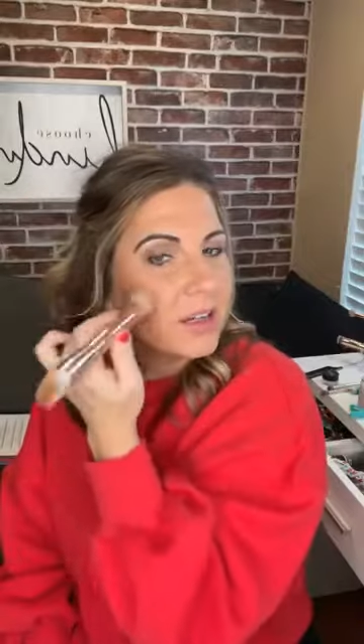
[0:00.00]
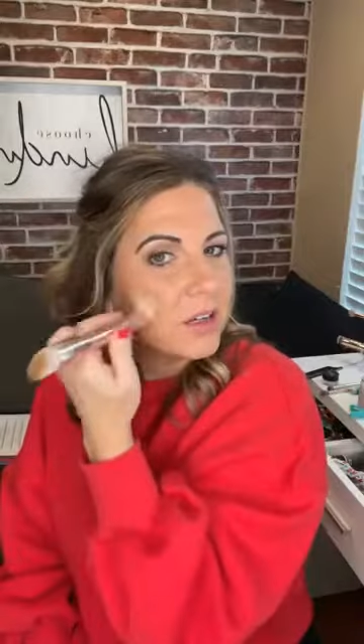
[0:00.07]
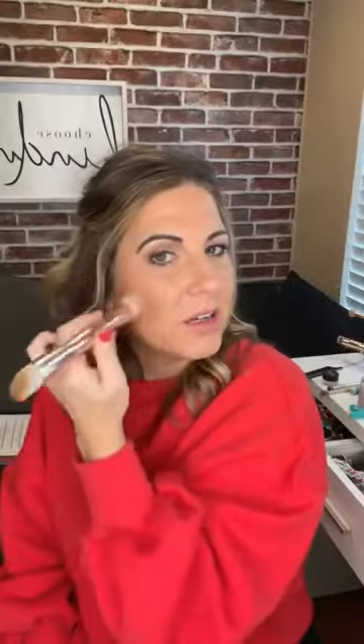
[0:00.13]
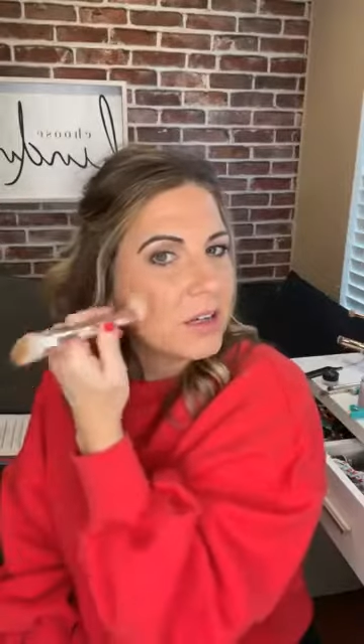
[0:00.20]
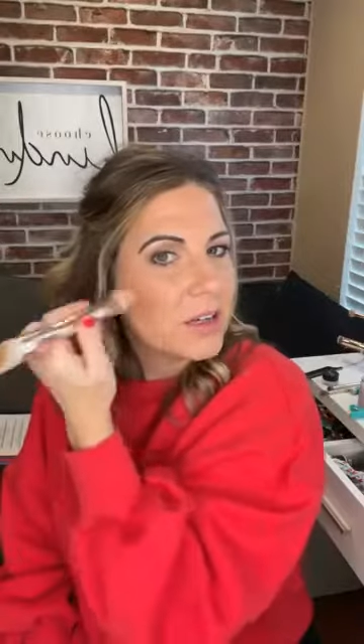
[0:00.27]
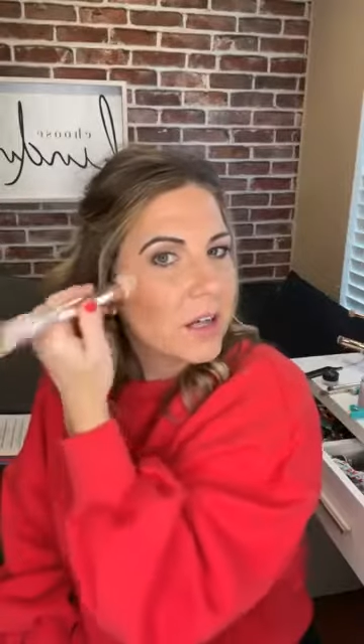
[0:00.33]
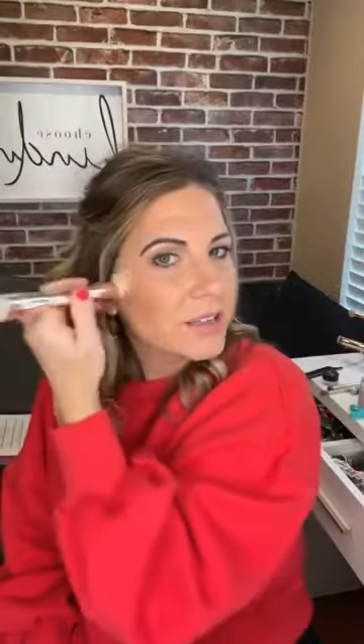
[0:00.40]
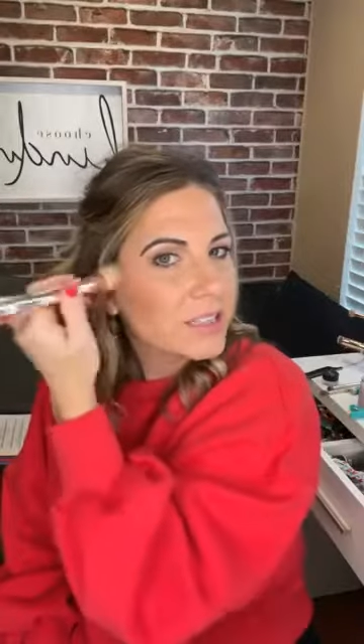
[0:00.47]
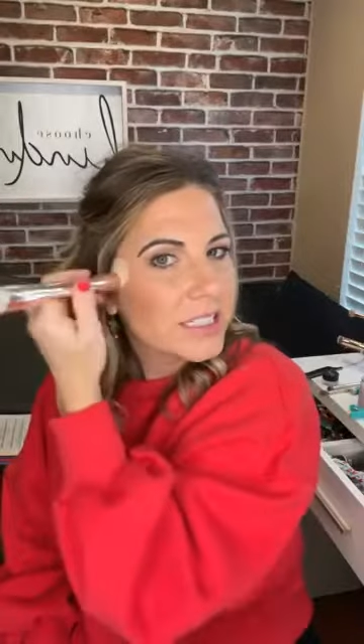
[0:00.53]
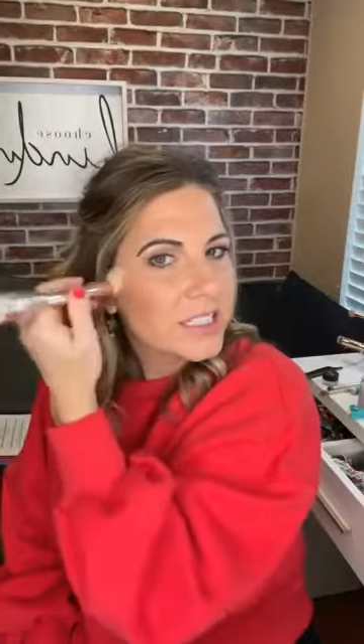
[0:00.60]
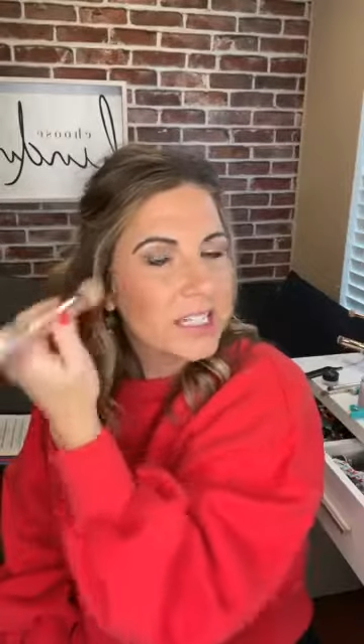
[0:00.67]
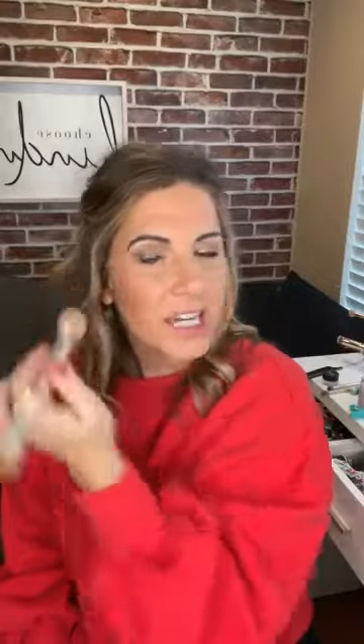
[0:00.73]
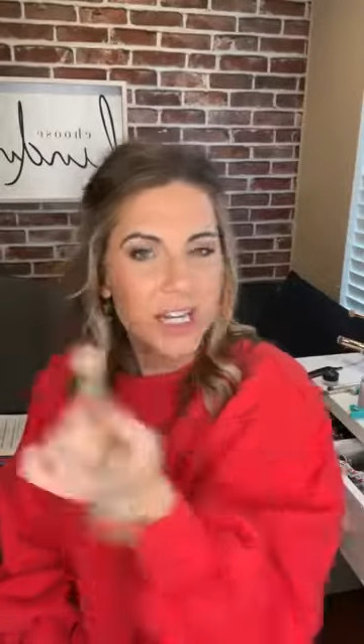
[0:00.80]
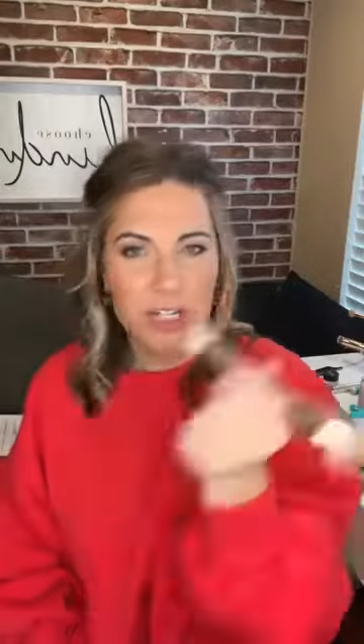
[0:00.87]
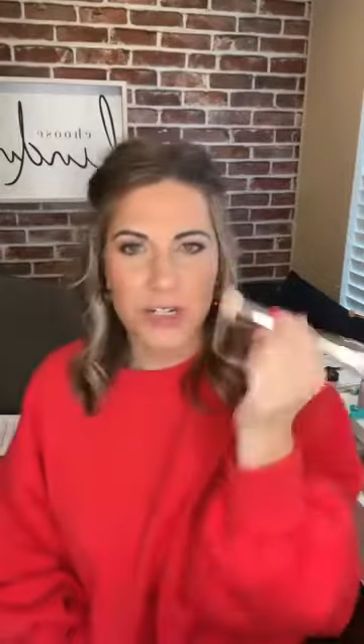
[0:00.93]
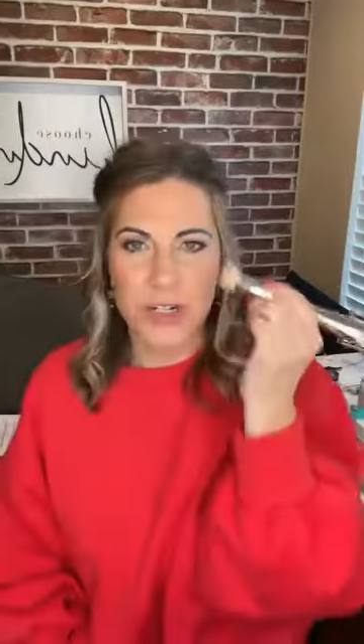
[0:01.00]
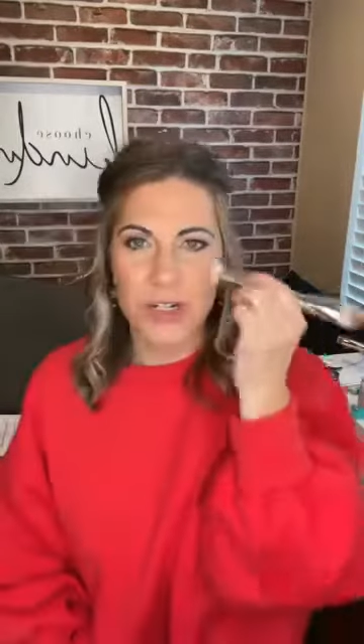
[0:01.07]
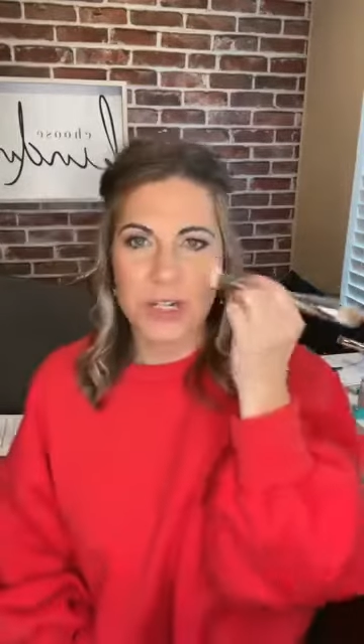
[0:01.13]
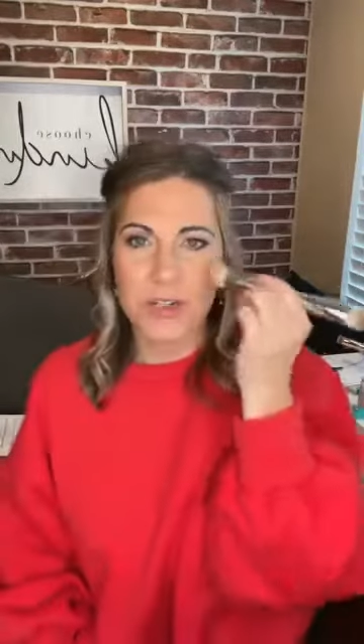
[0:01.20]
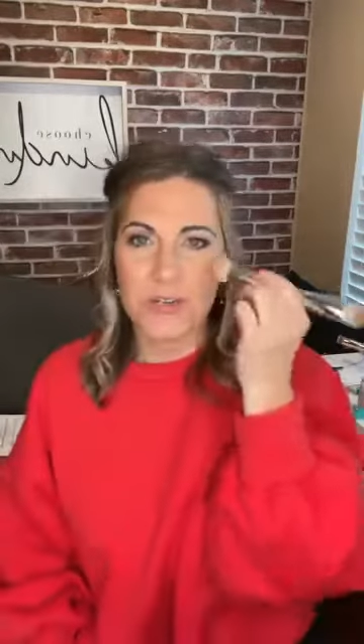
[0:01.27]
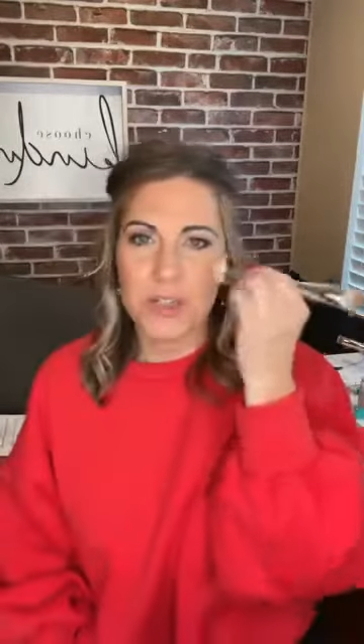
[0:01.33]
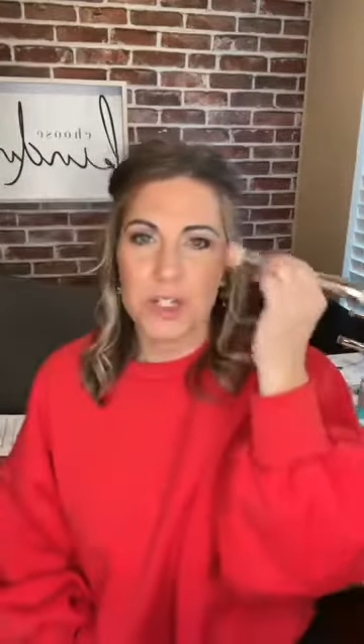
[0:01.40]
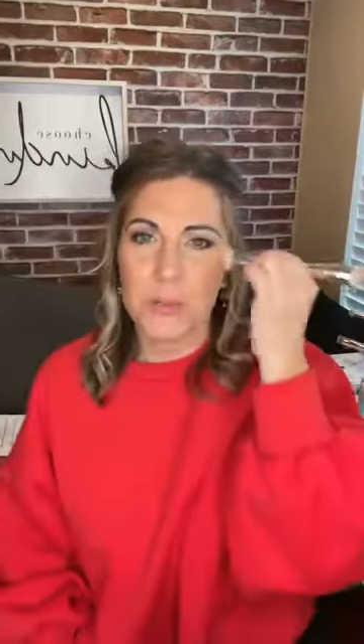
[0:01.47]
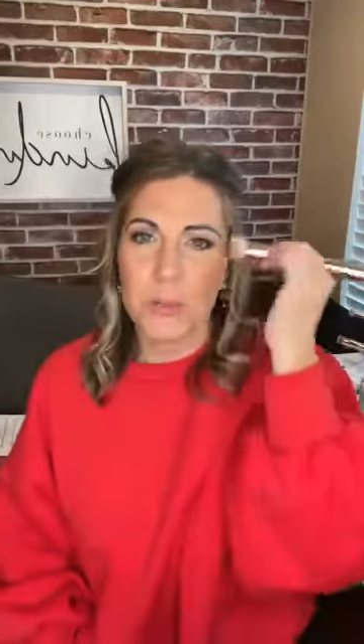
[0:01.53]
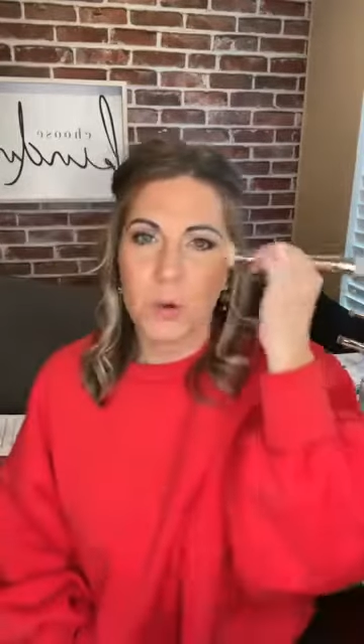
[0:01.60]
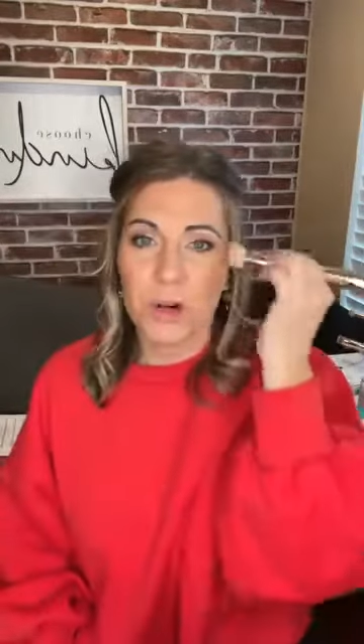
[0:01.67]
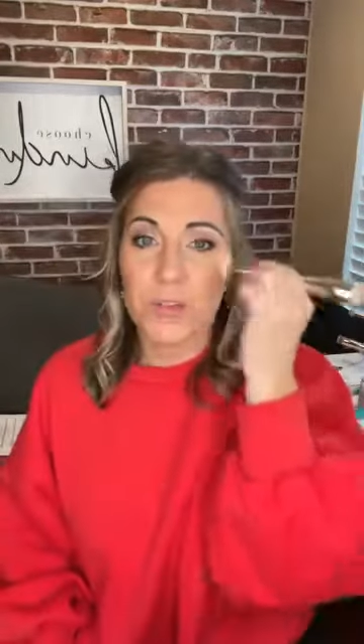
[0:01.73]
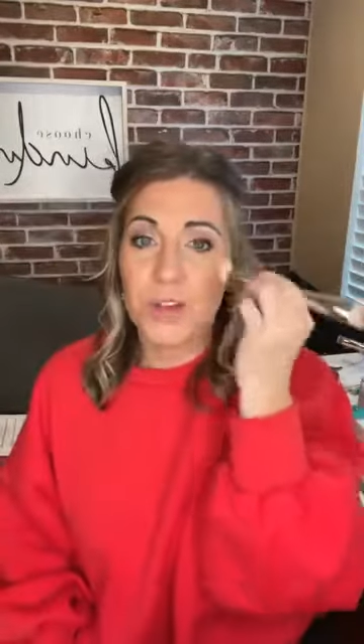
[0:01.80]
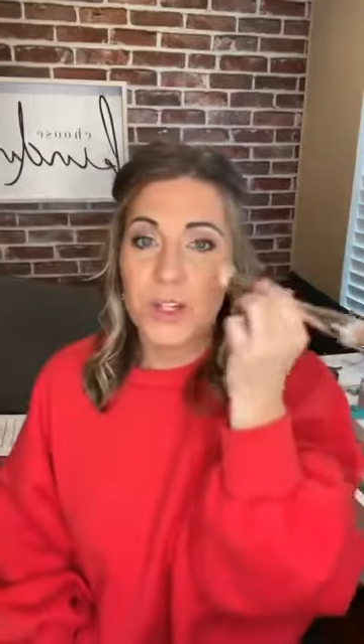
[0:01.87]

glossy texture gives you more of a